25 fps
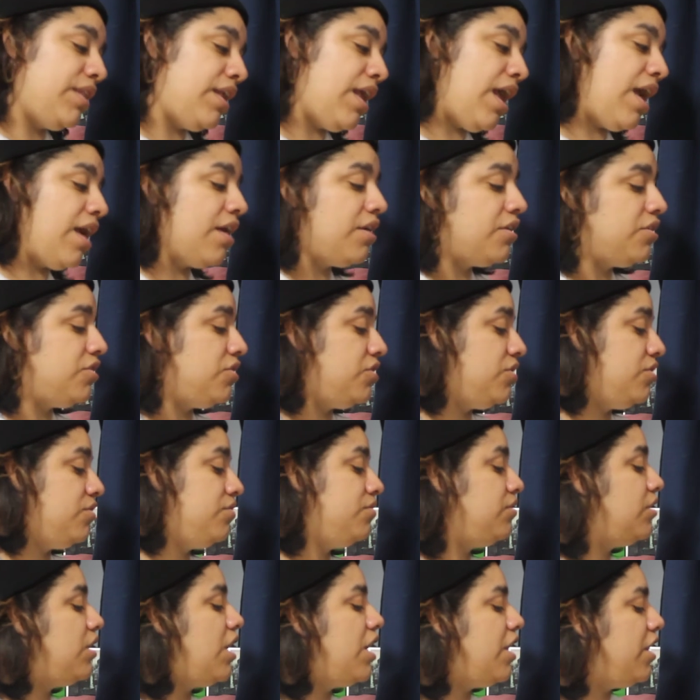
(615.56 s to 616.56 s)
Yeah,
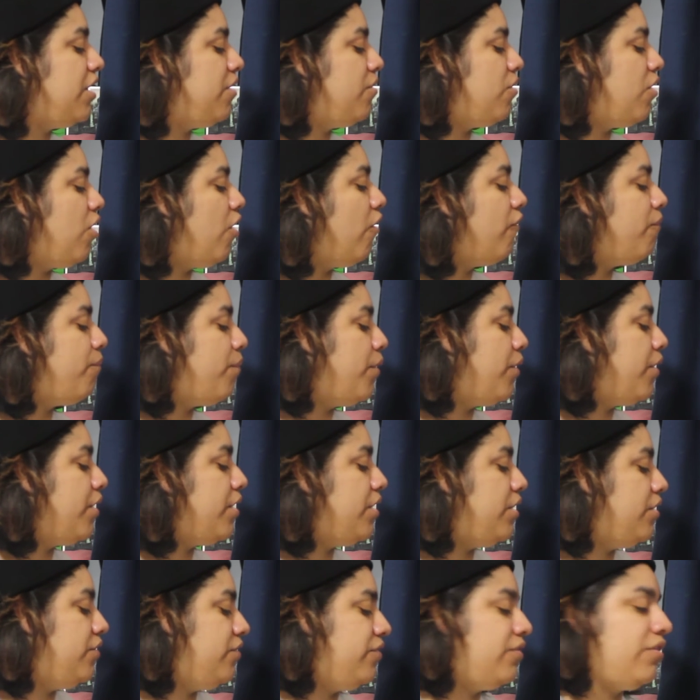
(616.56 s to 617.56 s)
only
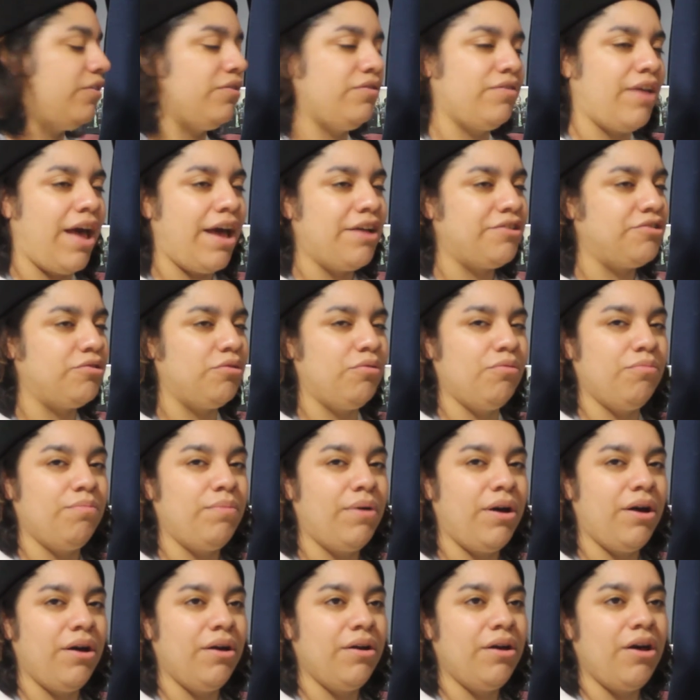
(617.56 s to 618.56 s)
off-putting is the title,
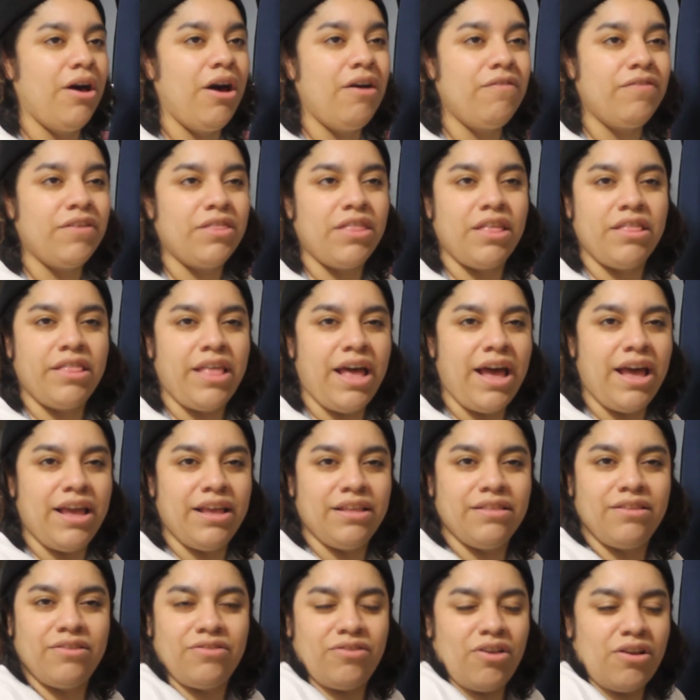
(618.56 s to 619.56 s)
but other than
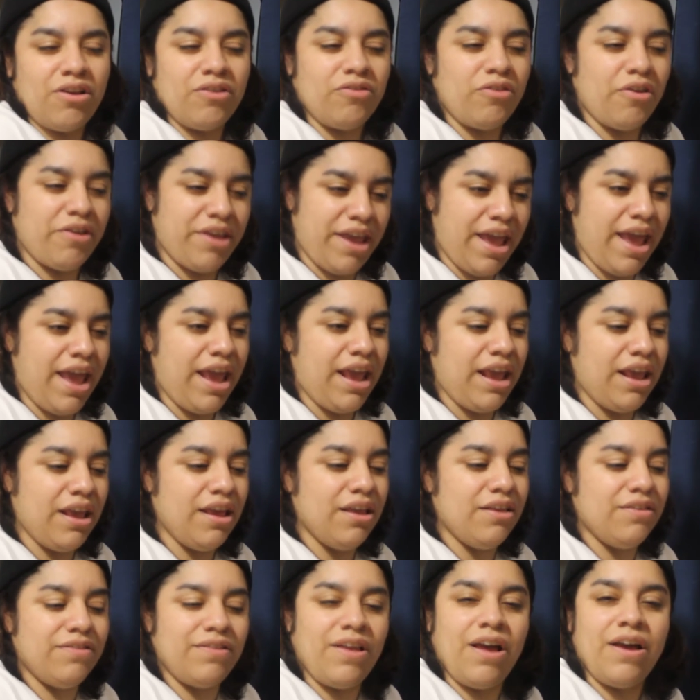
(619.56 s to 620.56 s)
that, the song is okay.
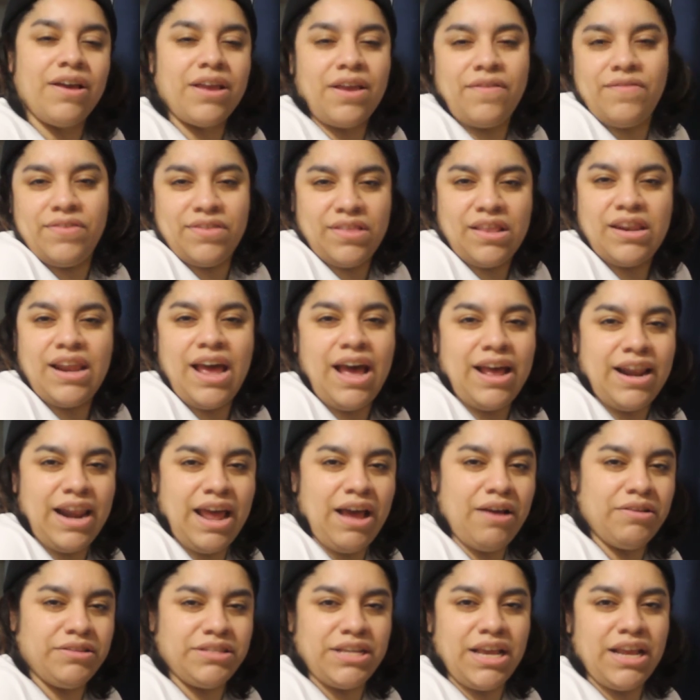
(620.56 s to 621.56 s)
So I'll give it a 9
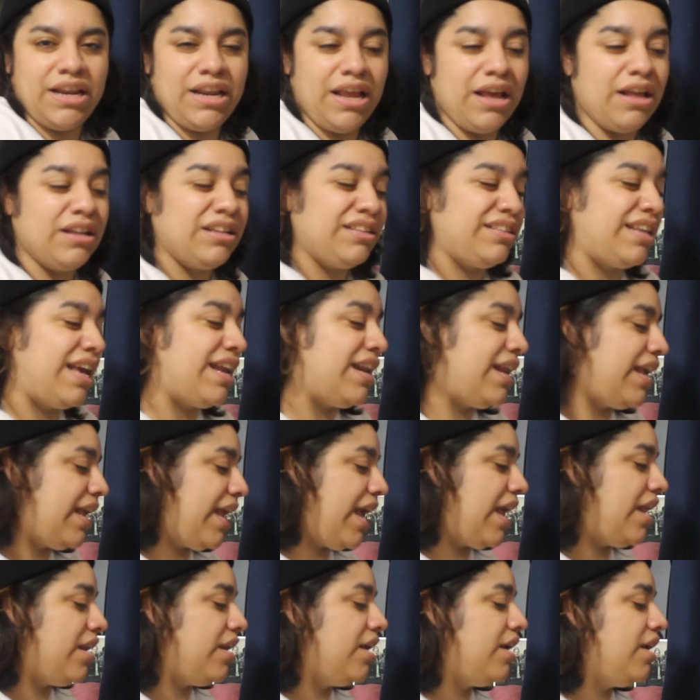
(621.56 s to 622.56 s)
out of 10. And then
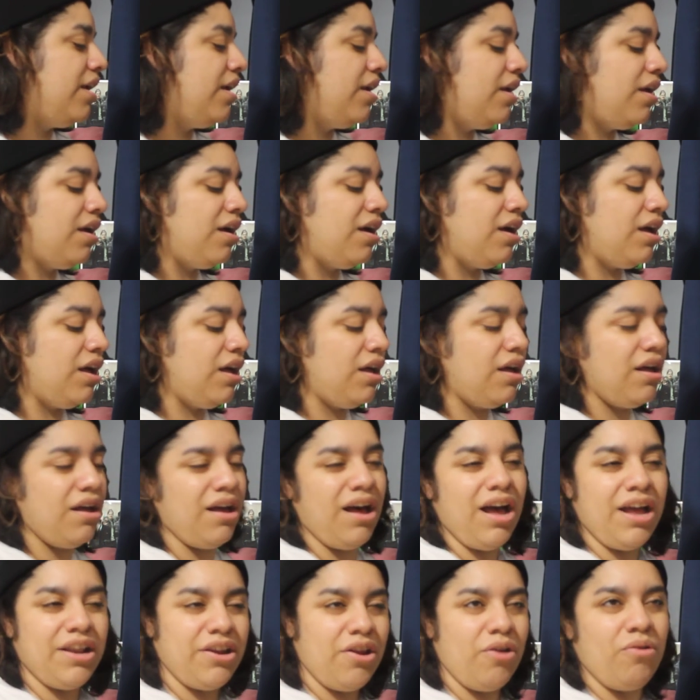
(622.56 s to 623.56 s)
again,
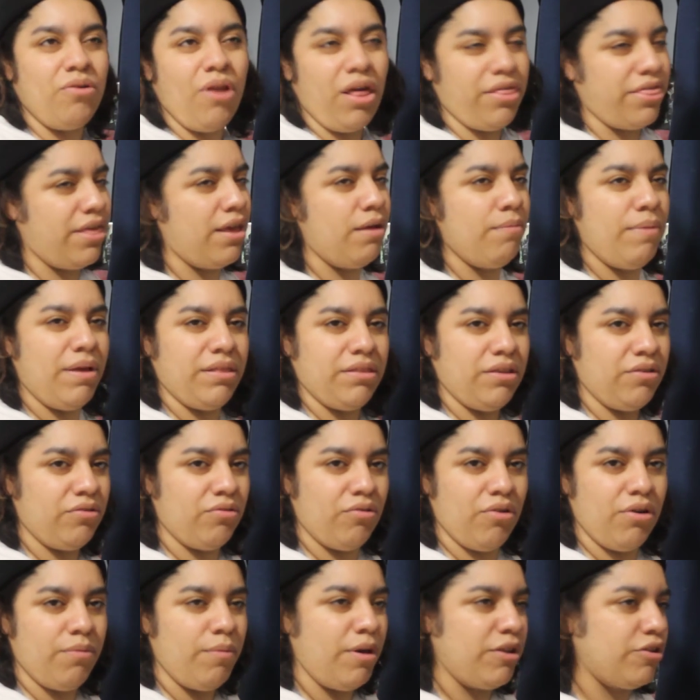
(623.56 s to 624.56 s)
I know nothing about this
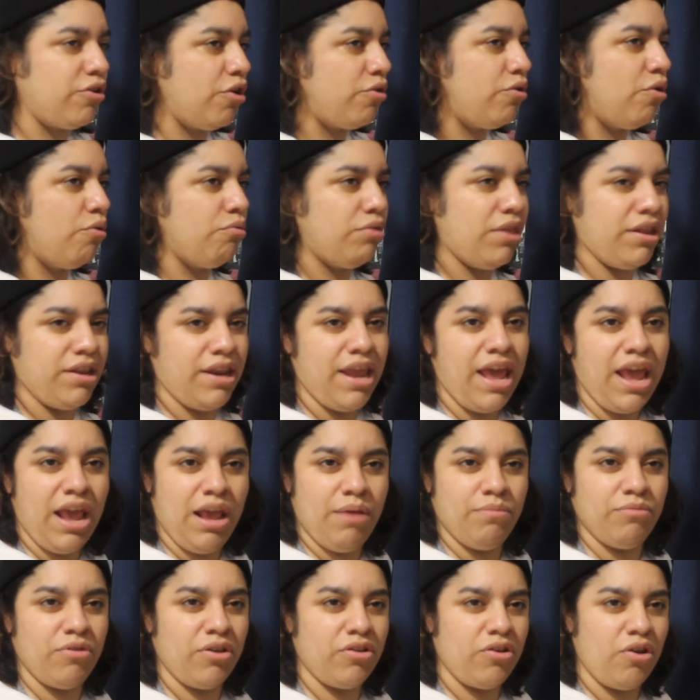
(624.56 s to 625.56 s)
group. I don't know the
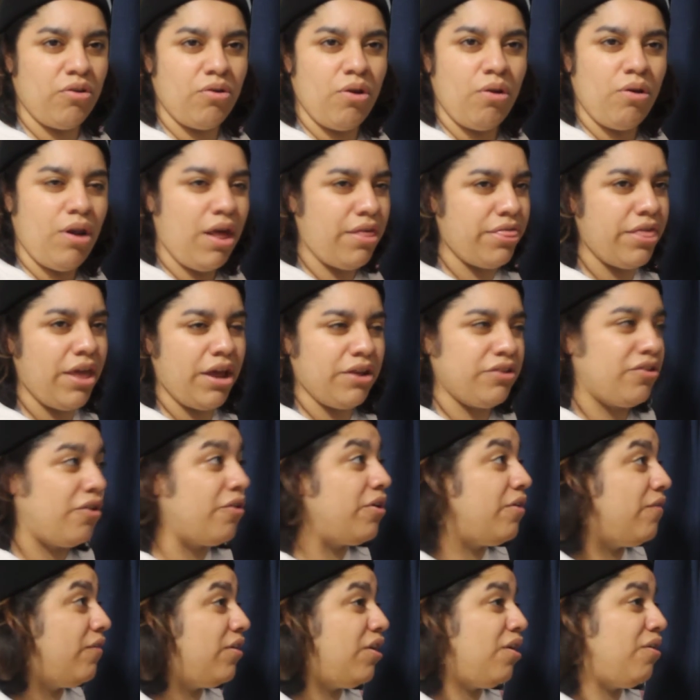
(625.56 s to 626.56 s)
names. I don't know nothing. I
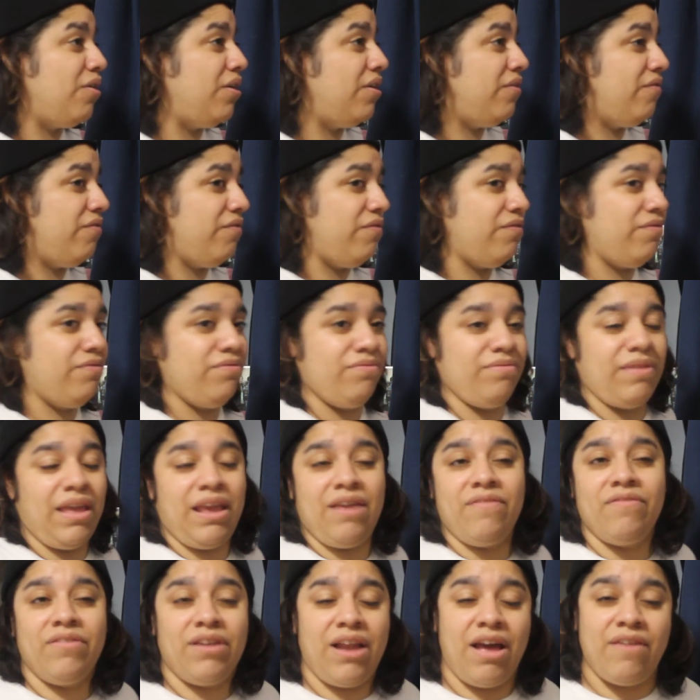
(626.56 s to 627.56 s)
don't even know if they
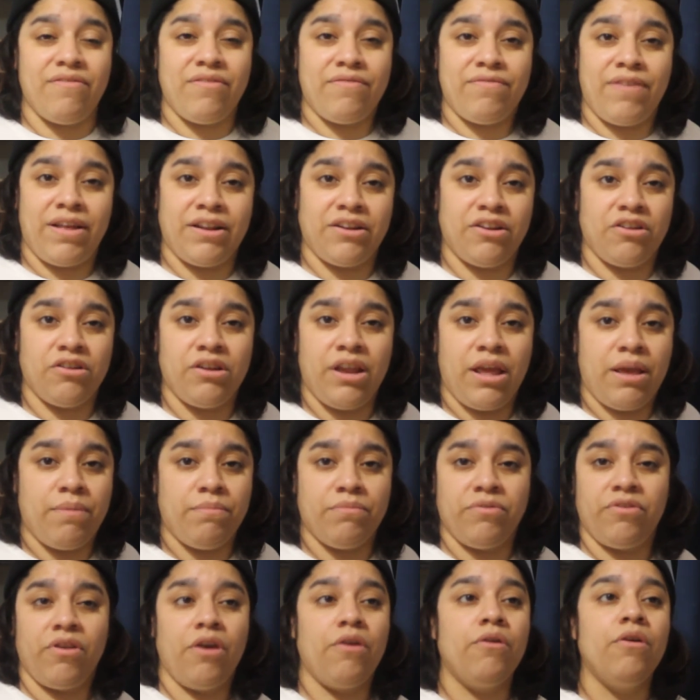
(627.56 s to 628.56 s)
even have a thunder
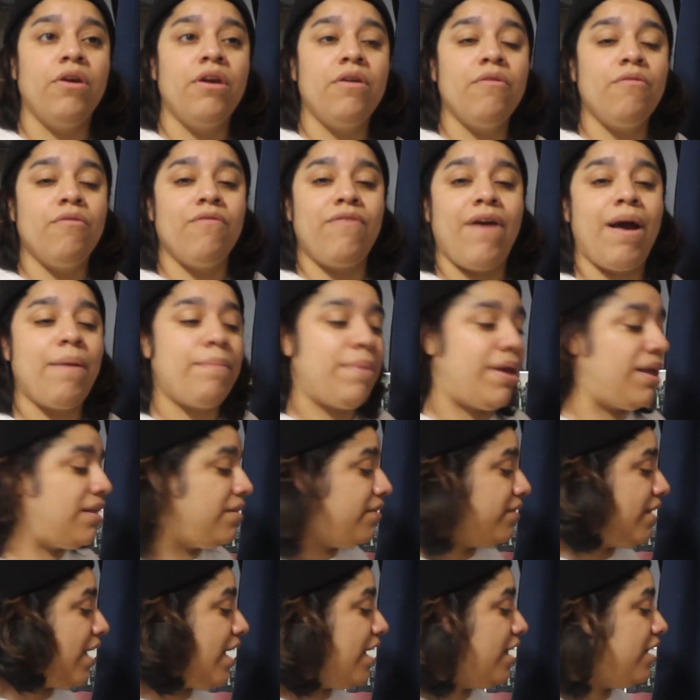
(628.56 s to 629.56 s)
name. So with that
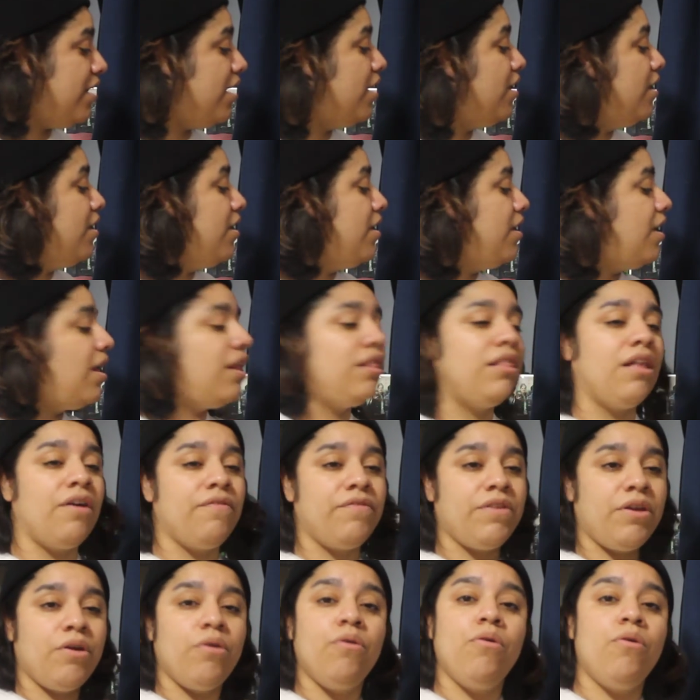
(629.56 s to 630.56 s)
being said, I
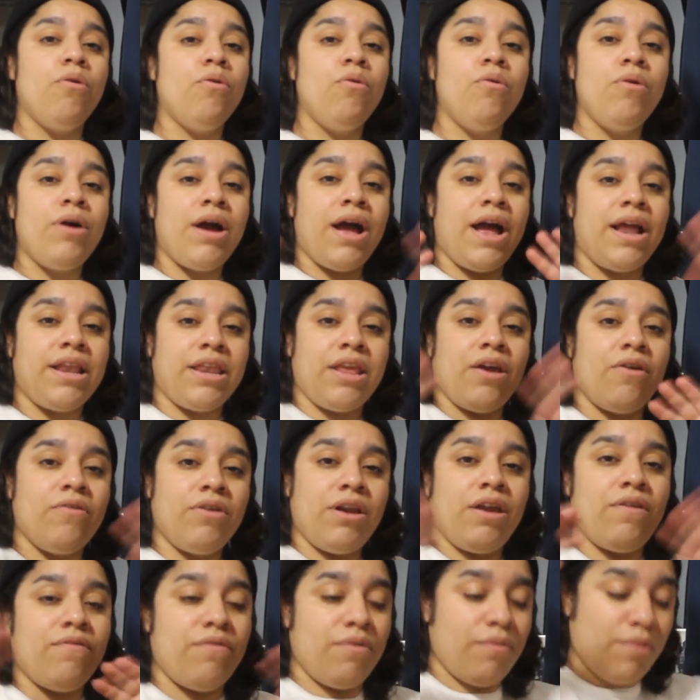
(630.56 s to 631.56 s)
love you all.
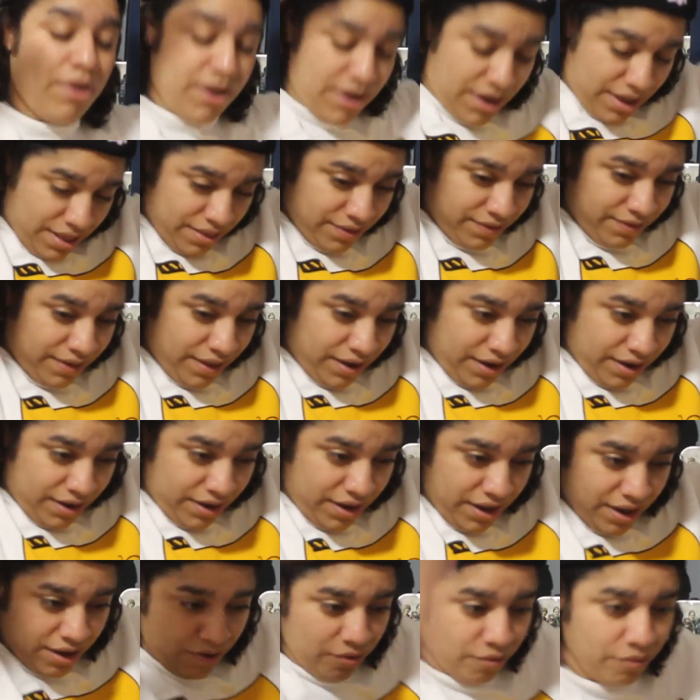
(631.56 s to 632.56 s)
Annyeong everyone, and
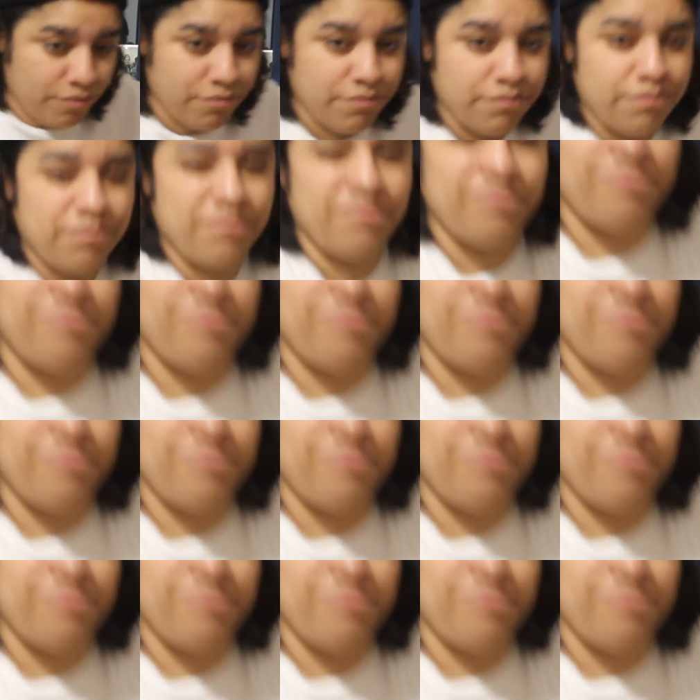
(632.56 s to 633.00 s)
Sarang Hae-yo.